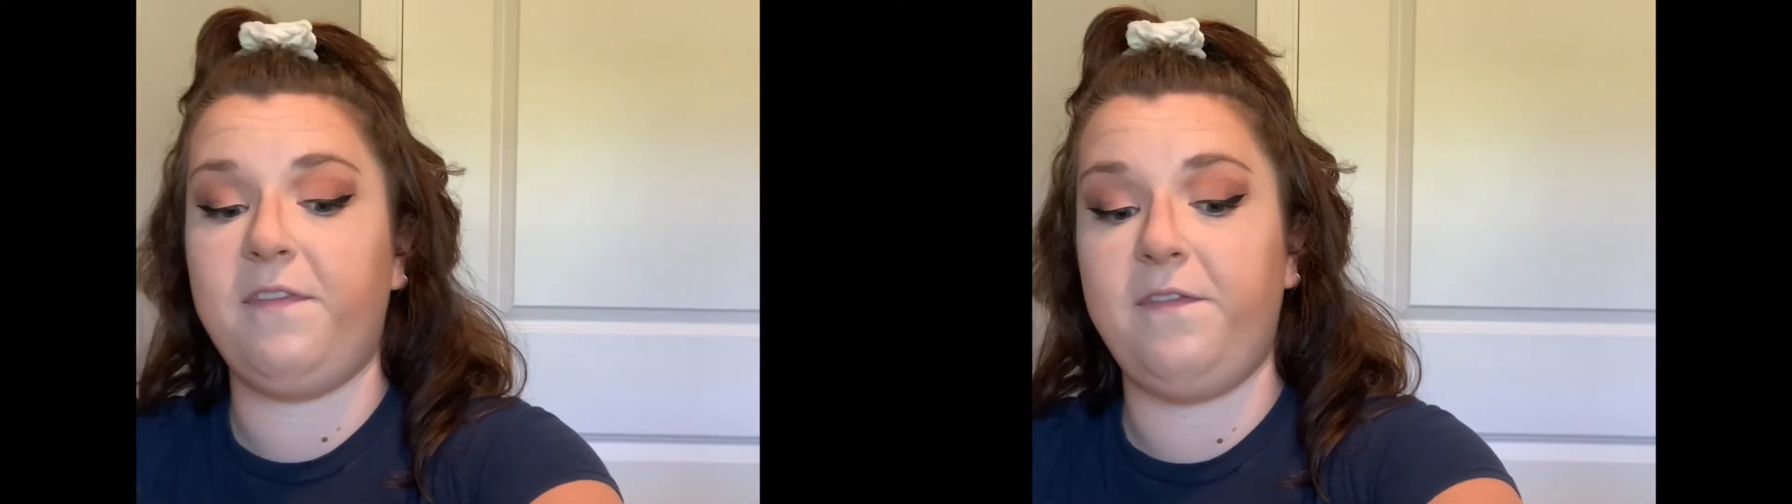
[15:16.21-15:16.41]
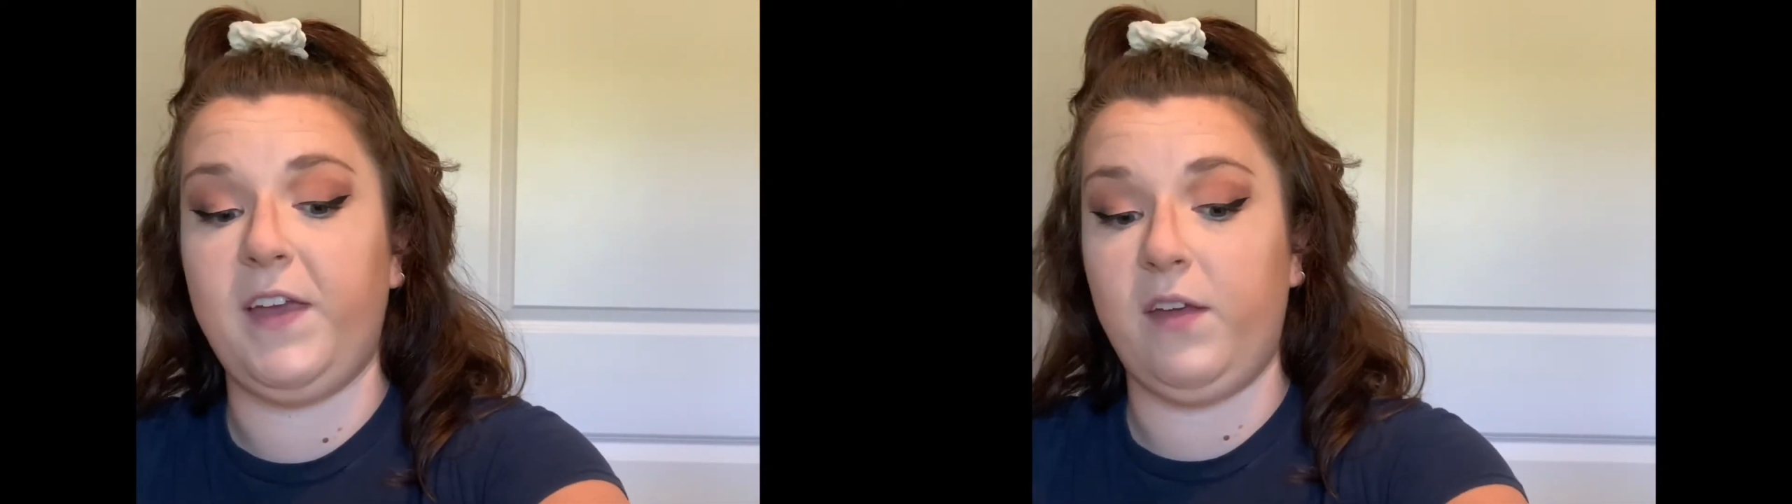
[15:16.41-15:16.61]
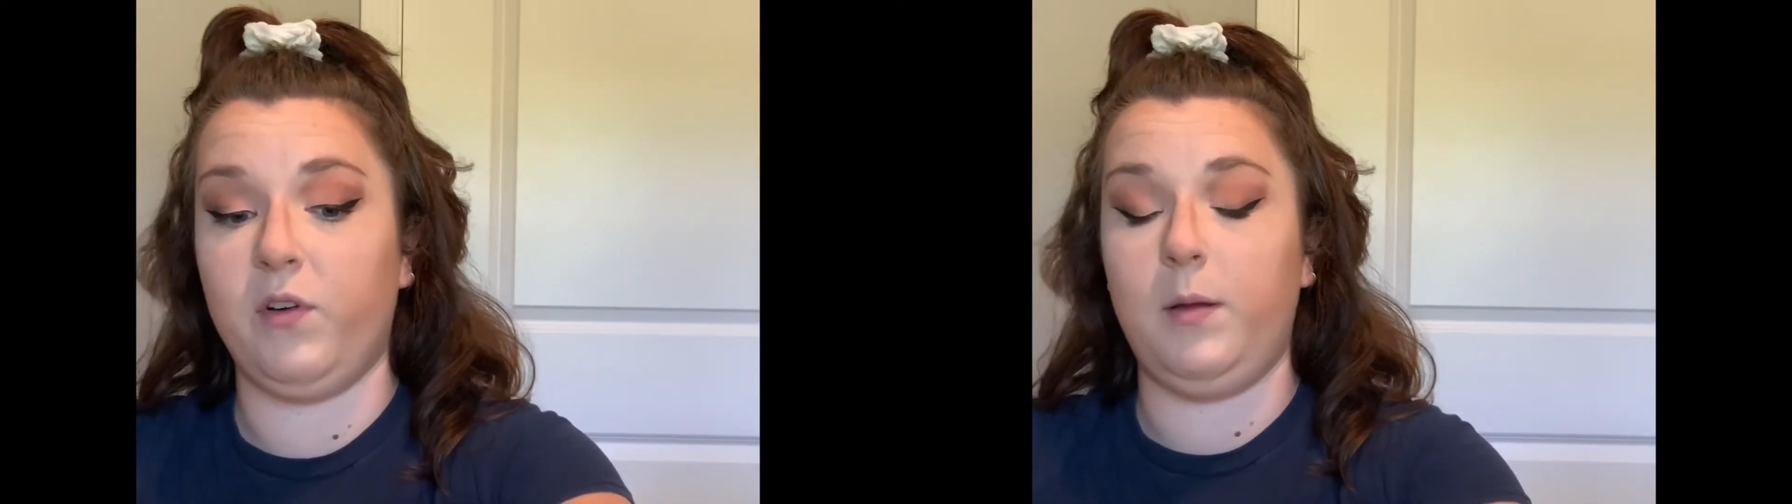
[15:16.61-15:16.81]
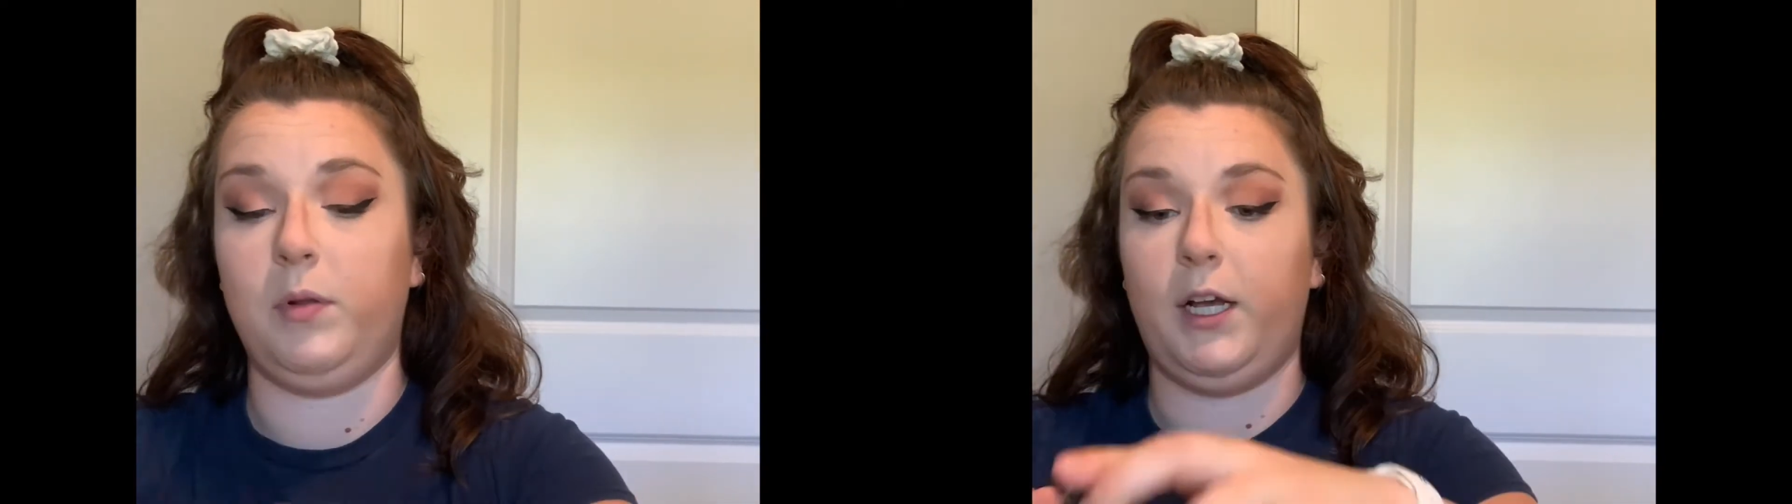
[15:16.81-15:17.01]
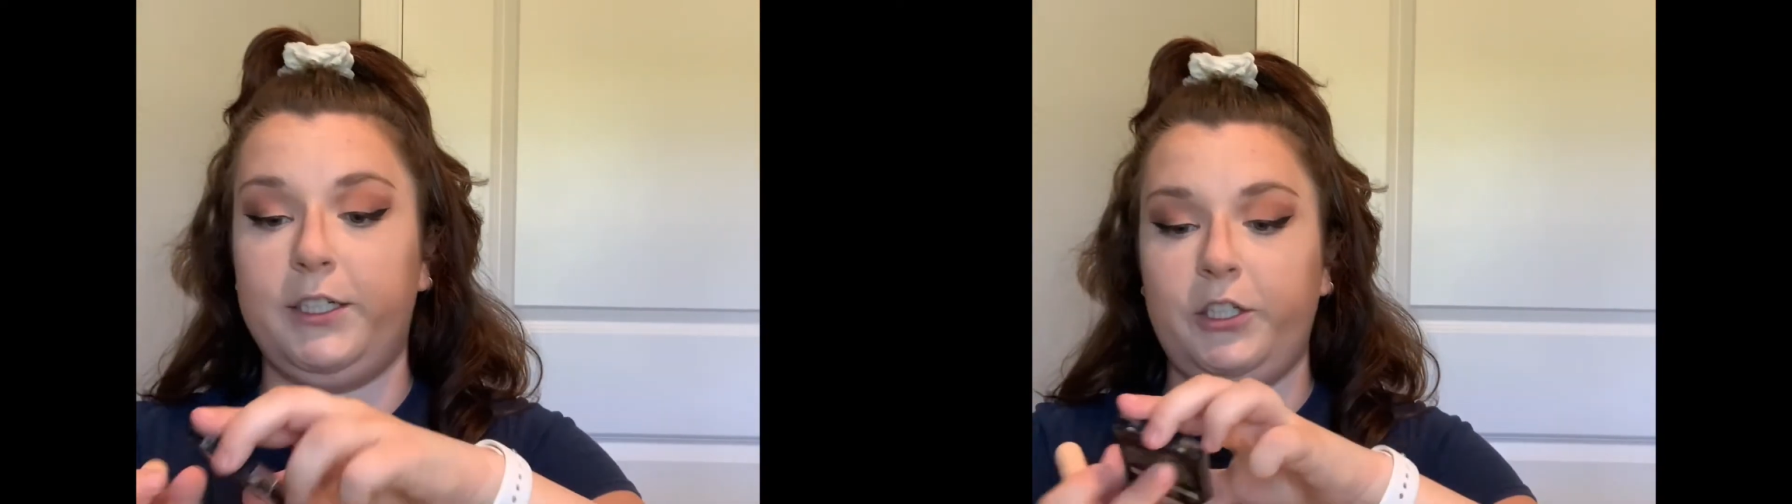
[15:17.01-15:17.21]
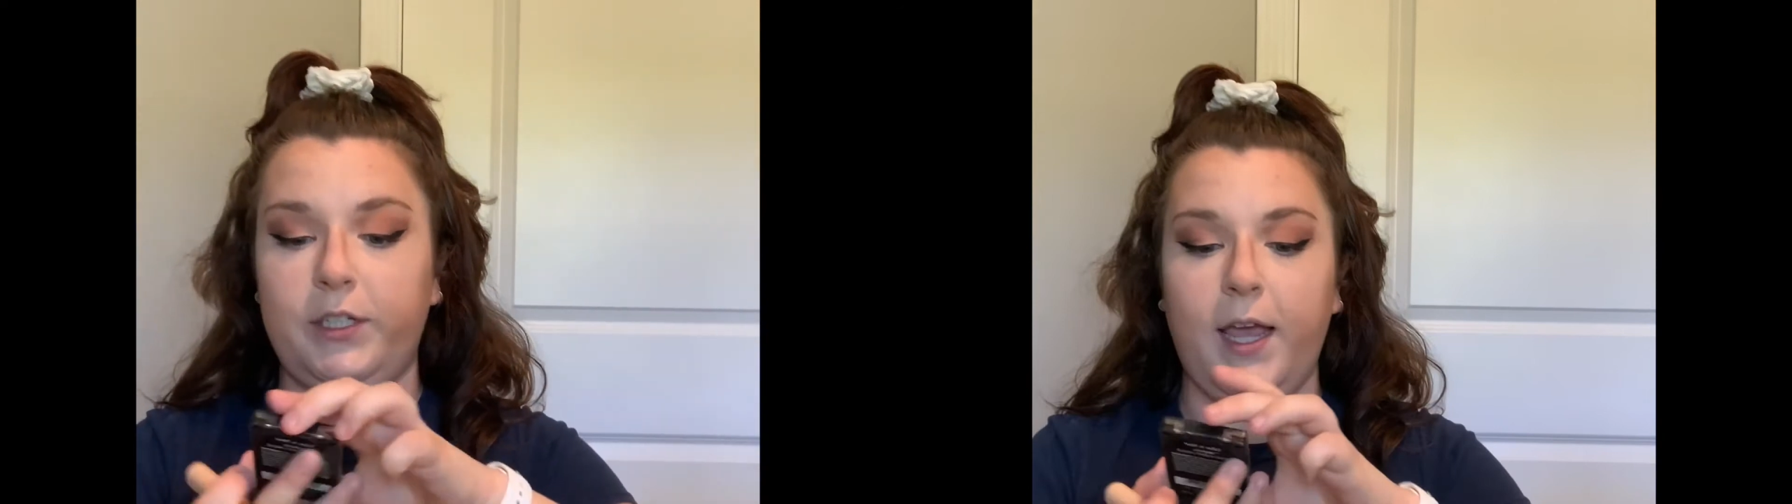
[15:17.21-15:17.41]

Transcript: favorite blush